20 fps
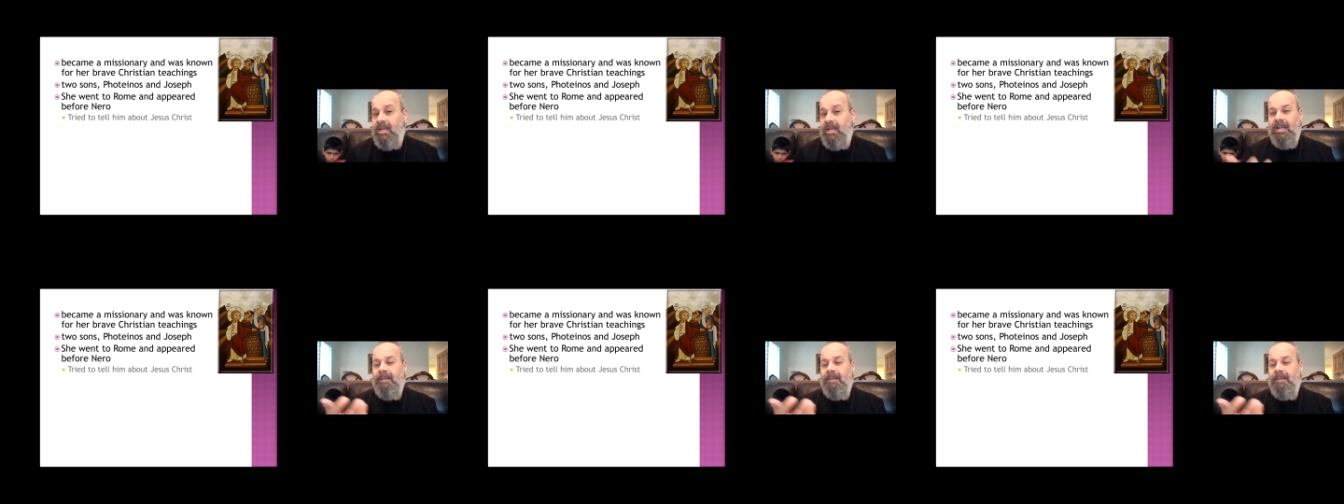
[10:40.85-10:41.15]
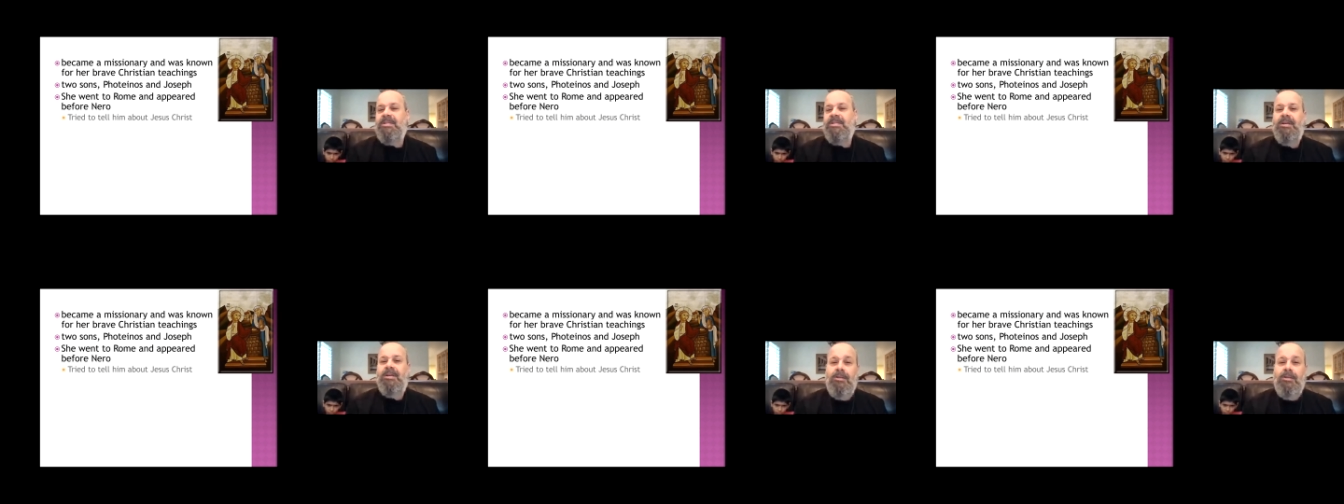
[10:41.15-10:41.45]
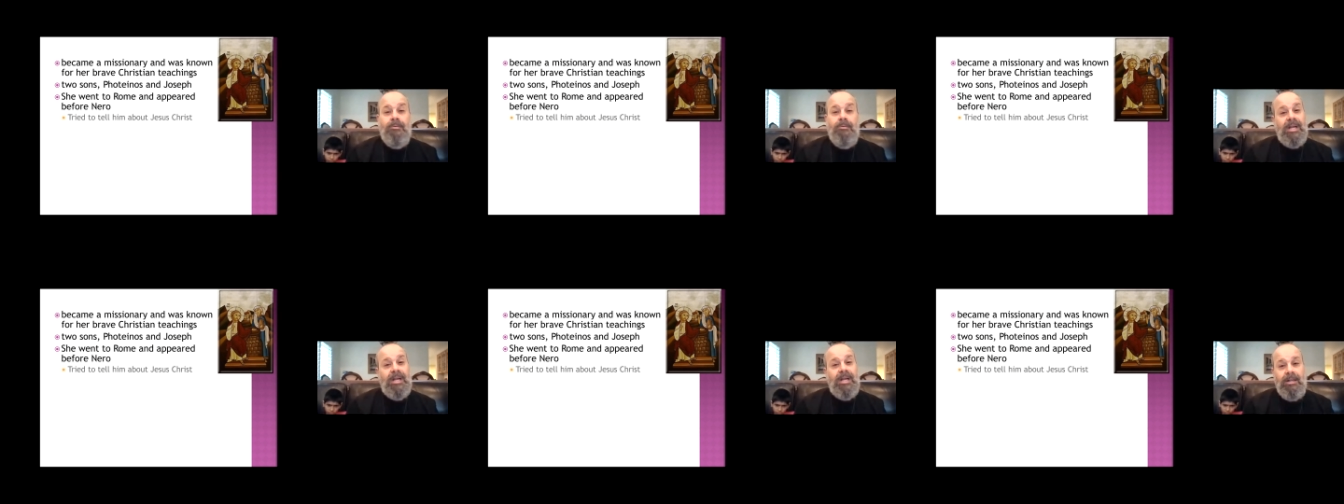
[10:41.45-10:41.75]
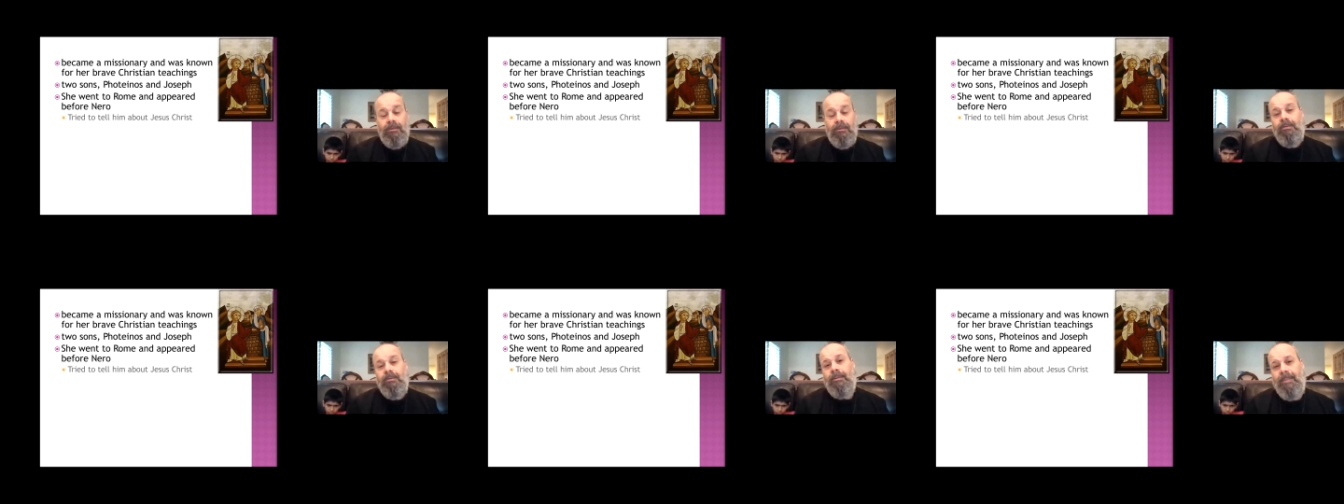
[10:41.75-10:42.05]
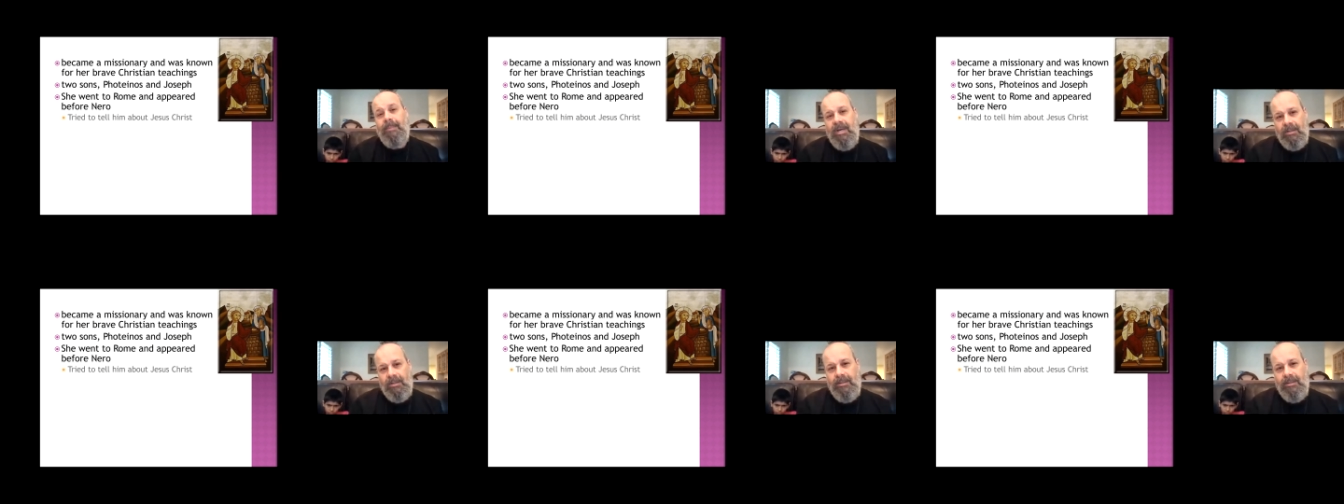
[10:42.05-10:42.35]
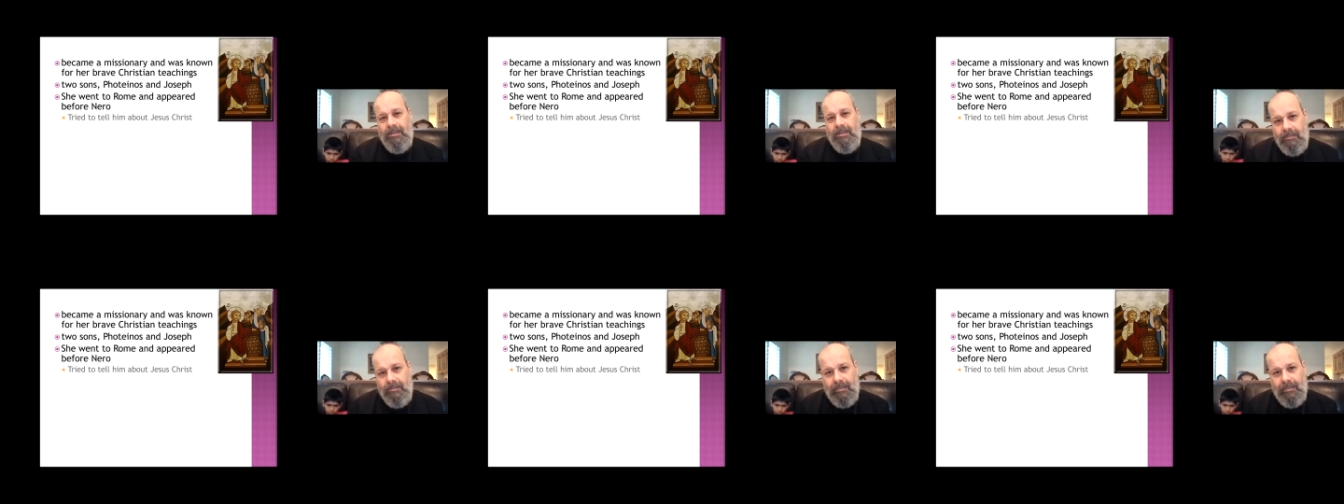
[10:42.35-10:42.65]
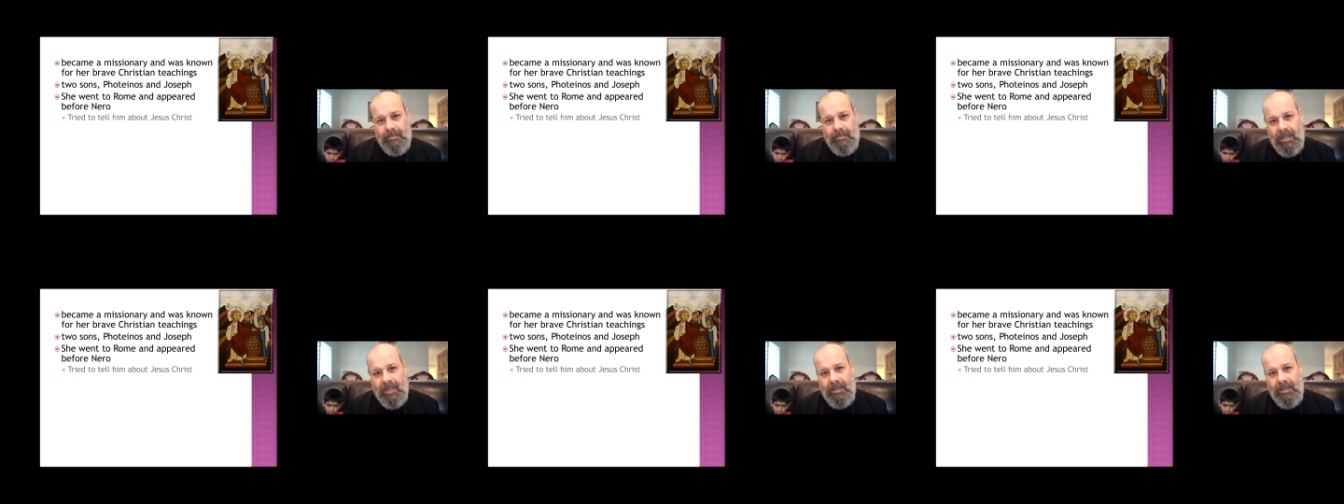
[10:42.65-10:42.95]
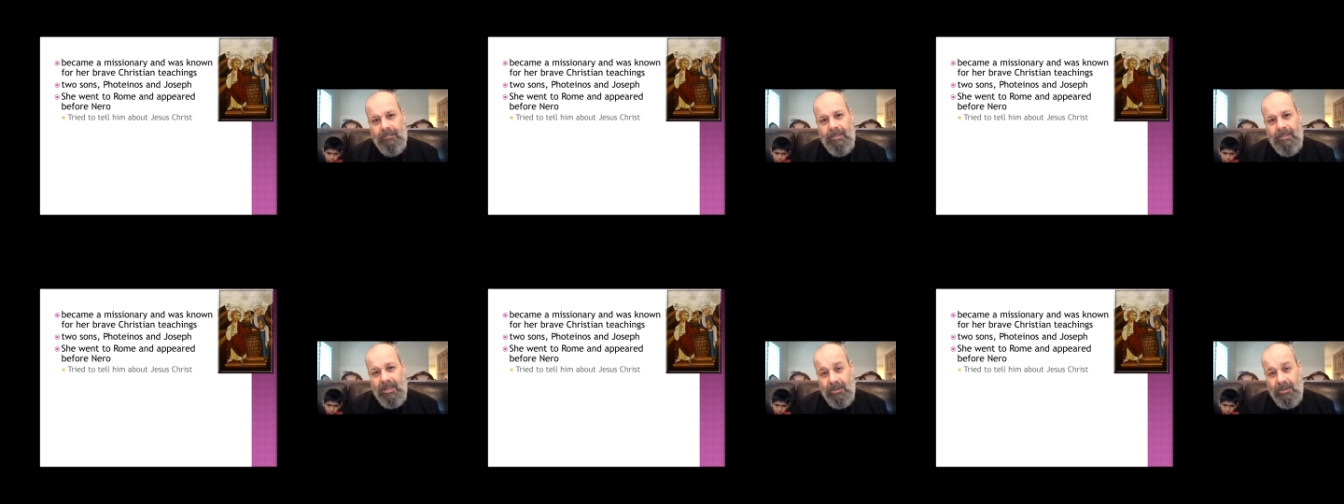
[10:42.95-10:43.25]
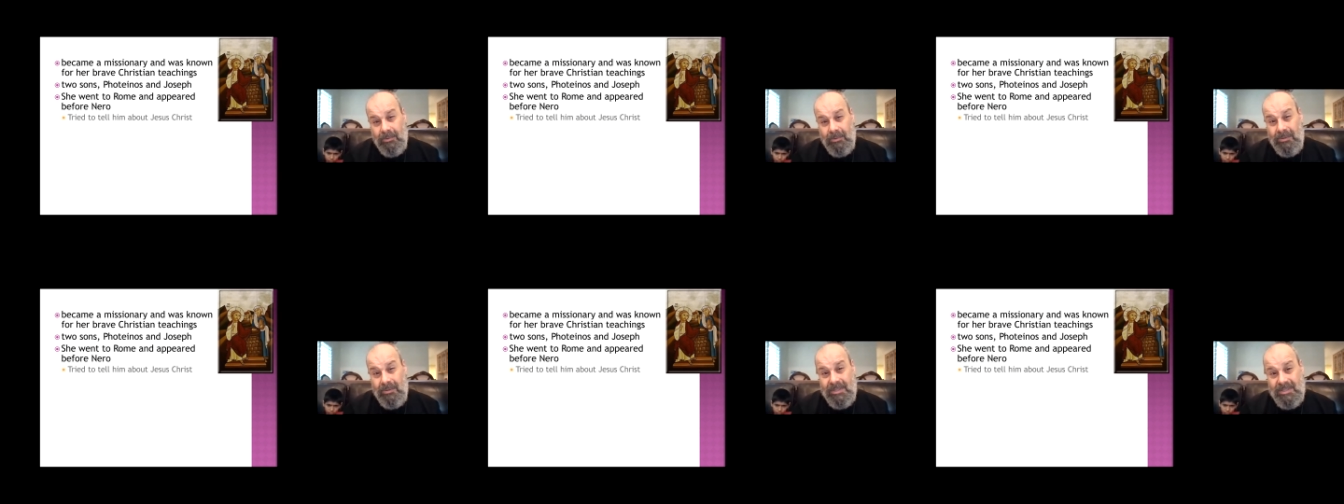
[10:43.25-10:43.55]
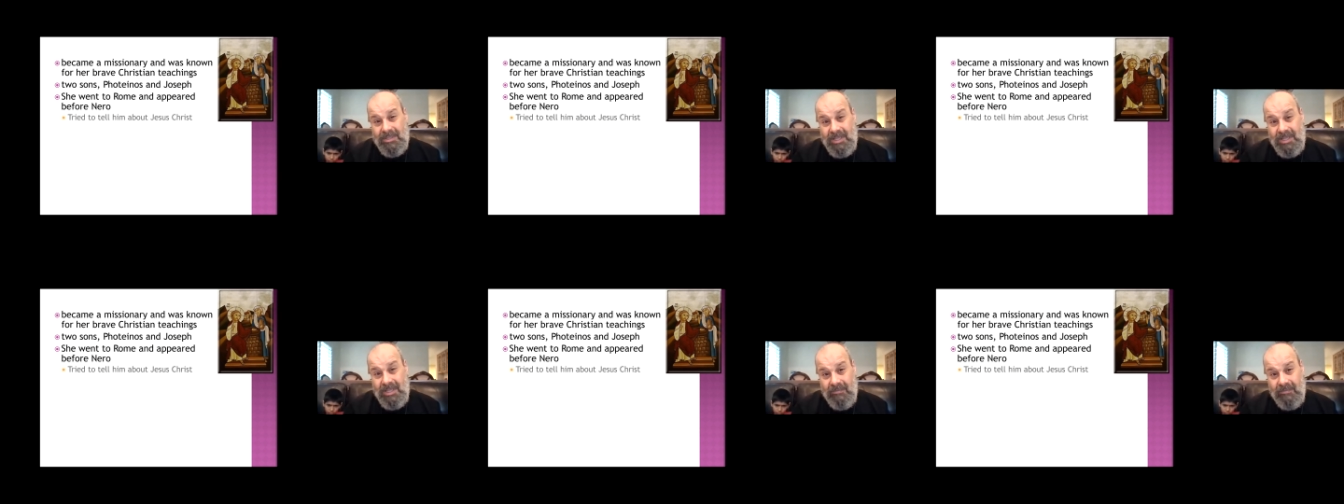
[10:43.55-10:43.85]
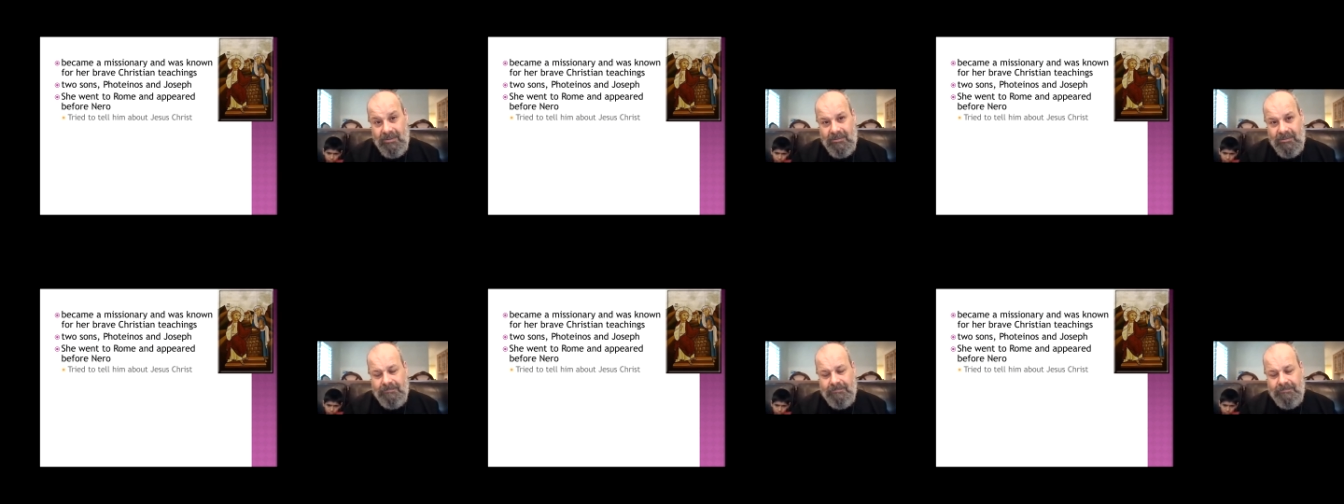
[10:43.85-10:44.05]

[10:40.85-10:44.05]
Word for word: Let me tell you what I know about uh, my Lord and Savior.